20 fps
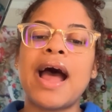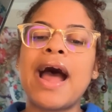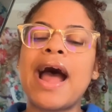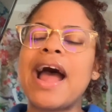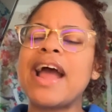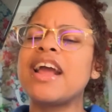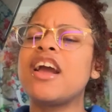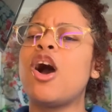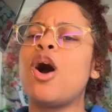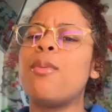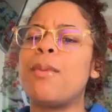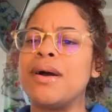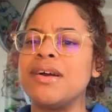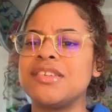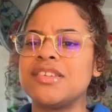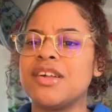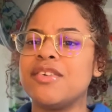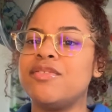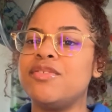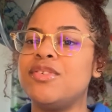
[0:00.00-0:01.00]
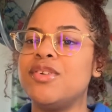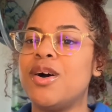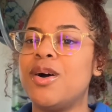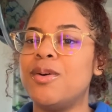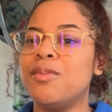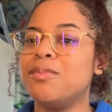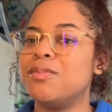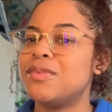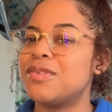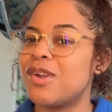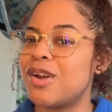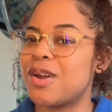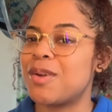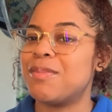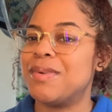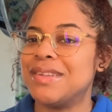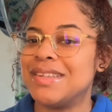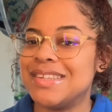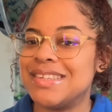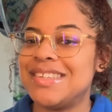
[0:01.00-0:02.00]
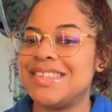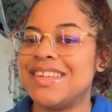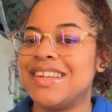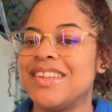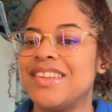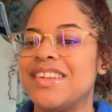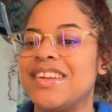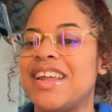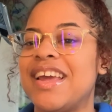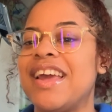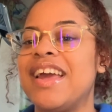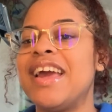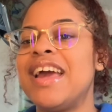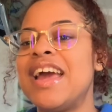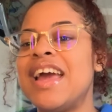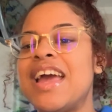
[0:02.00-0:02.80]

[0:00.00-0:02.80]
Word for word: I caught myself talking about this the other day.